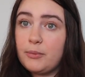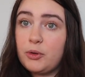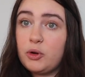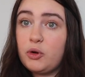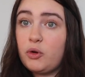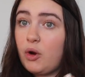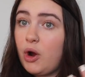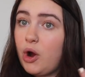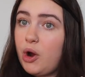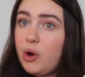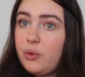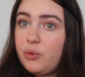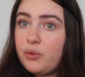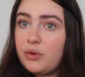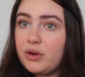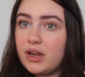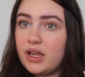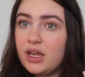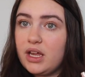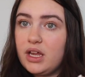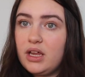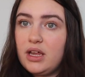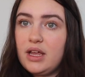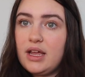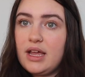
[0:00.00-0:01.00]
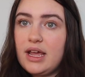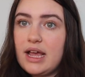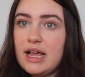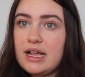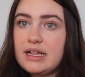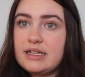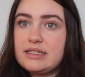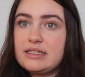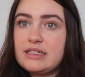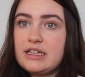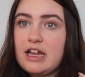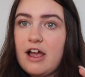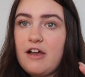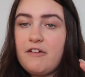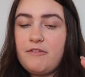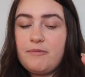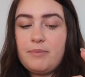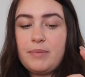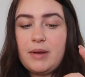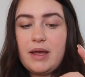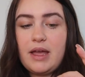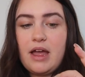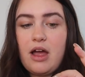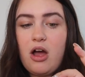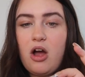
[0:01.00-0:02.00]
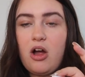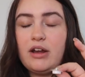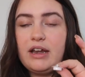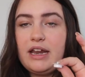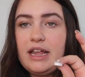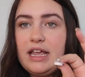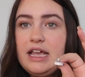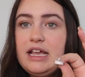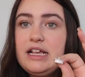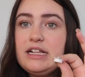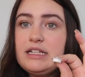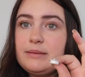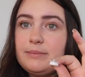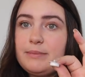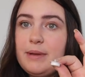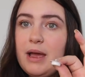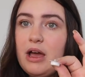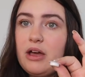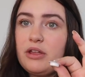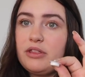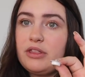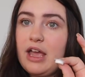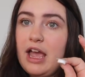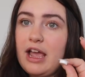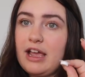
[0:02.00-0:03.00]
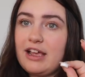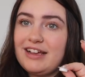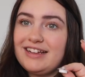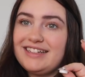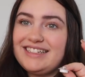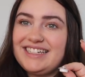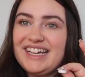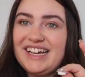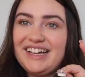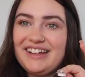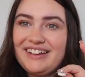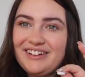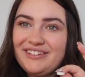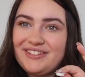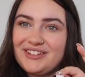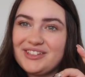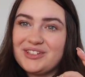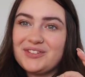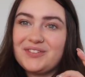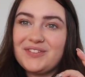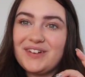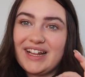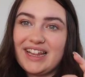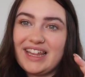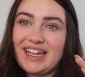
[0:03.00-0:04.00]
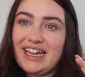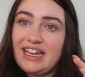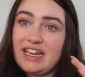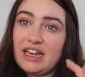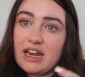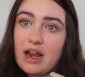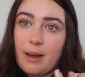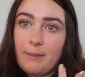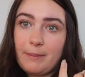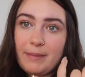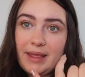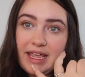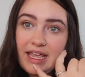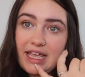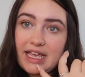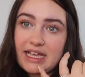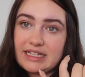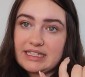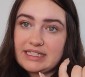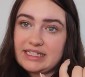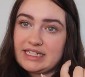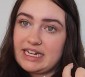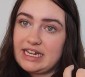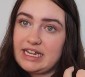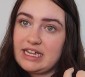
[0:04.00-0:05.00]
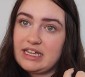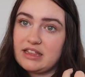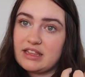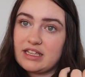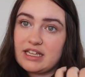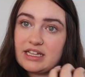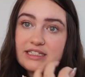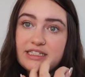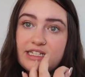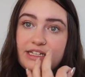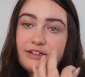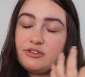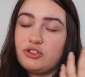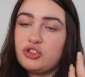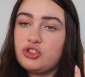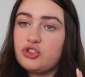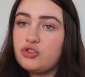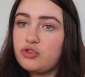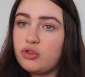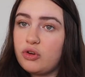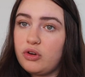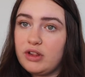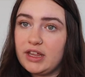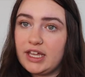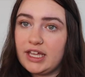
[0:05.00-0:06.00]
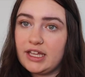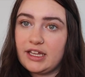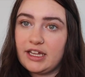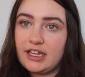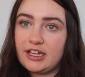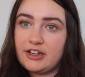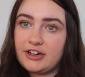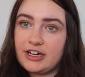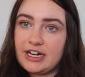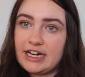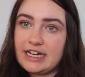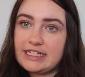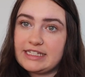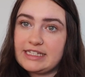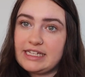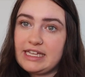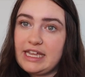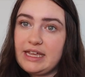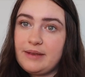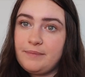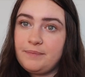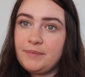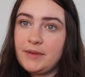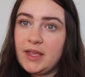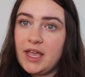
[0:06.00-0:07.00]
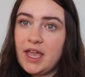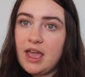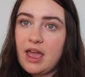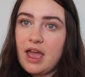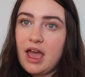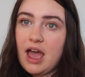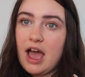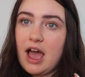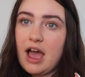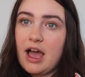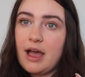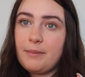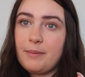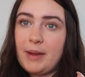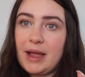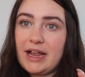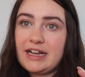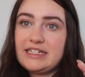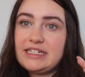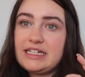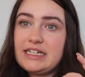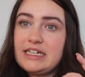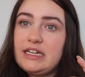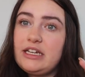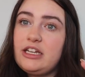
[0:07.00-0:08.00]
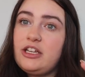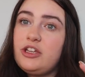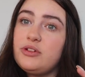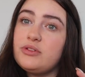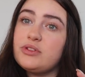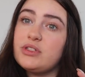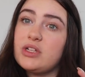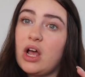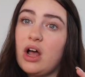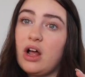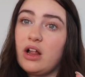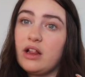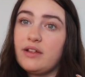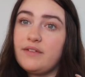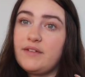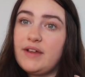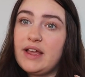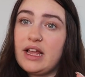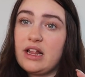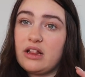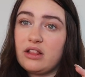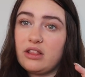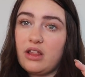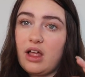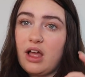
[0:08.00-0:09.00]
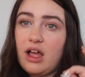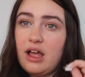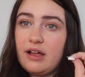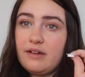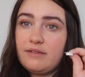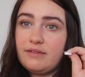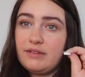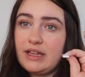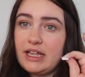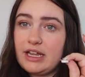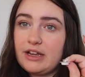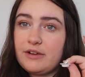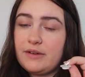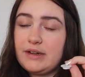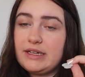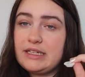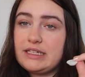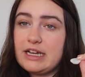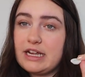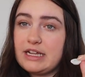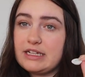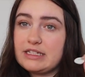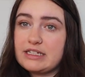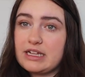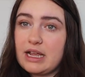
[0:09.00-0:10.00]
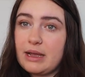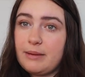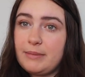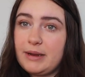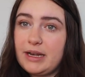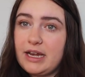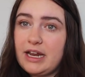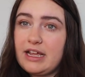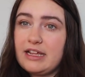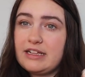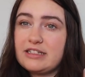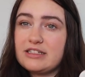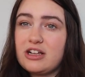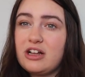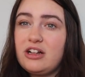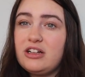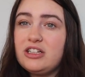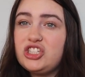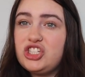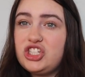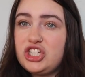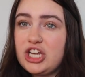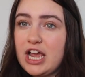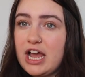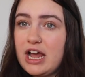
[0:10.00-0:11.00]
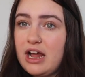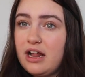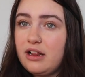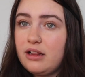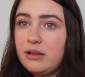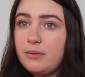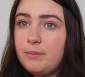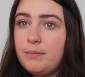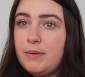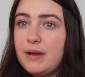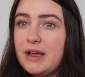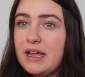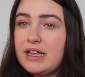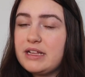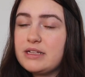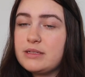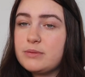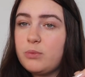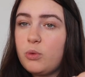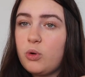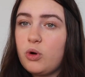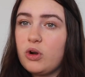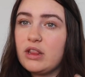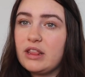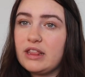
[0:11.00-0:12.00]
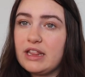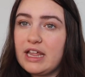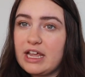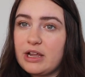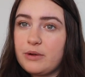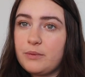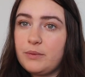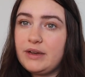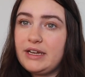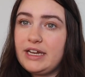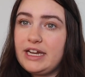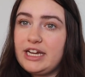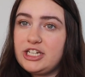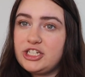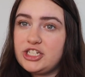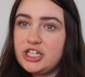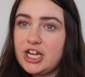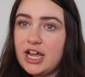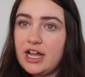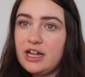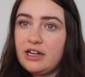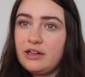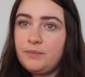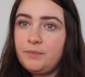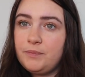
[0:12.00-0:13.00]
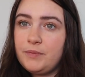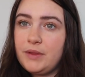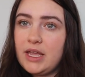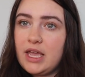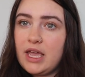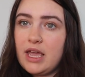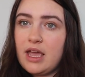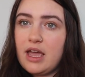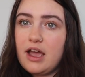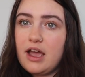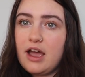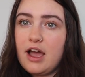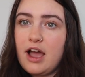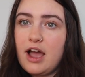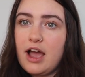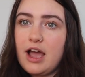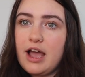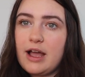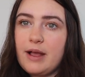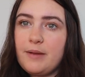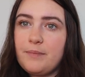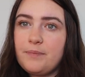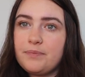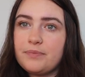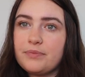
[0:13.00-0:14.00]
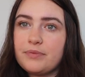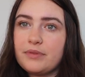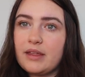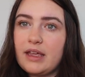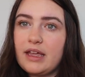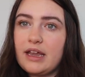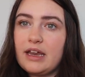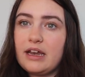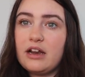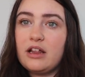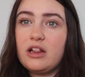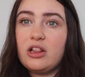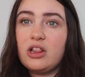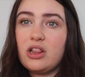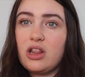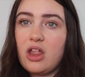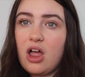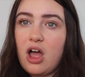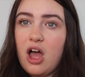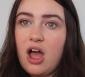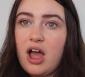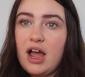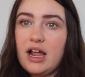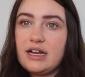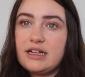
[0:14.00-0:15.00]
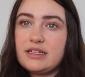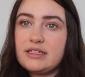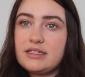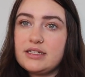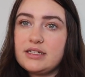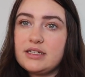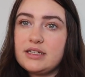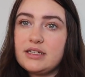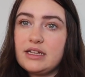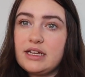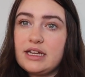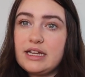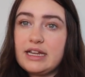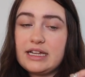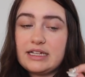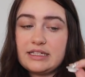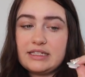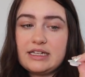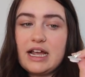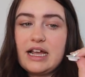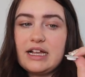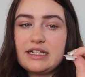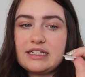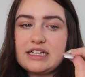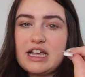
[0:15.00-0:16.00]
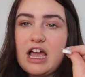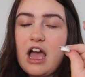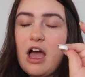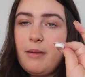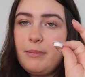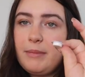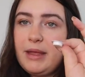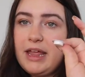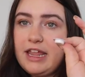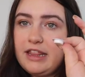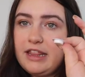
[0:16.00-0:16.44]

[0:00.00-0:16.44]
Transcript: grown and stuff, but on his mouth I could tell it was really numbing his teeth because he was drooling like crazy. I didn't use all of it. A lot of liquid does come in it. It's called gel, but it's more liquidy gel, and a lot it does come